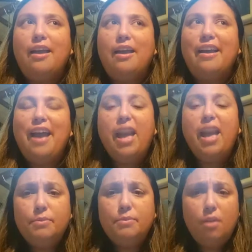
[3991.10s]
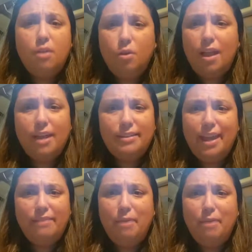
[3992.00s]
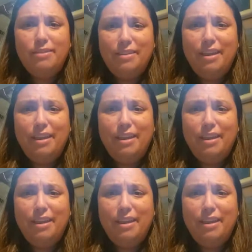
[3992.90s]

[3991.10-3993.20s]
I am so glad to have my son.